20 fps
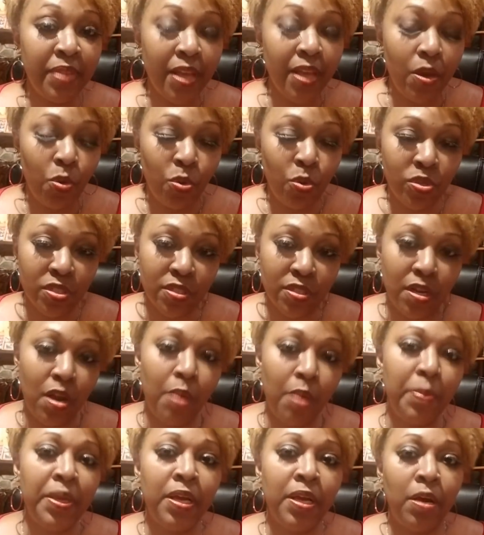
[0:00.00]
And
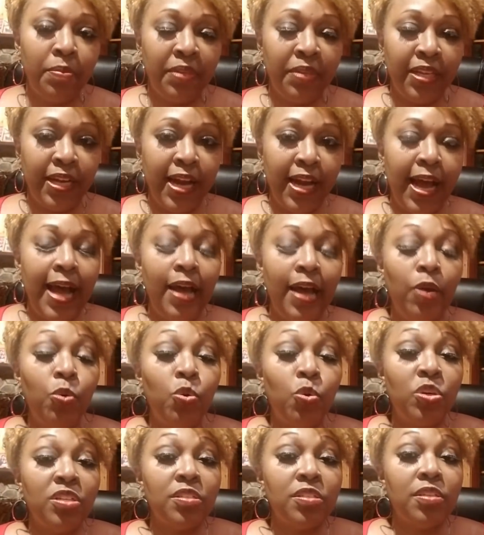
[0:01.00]

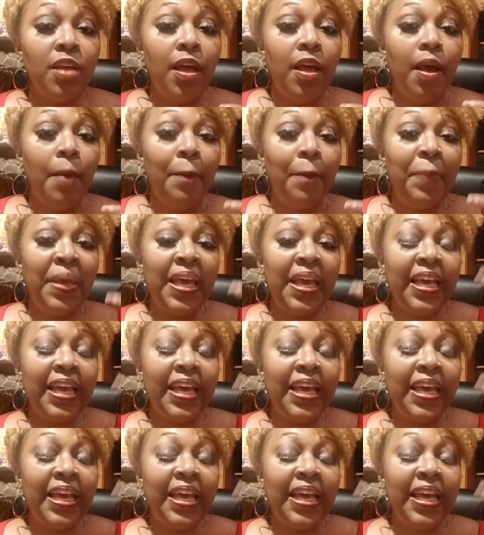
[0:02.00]
it's like something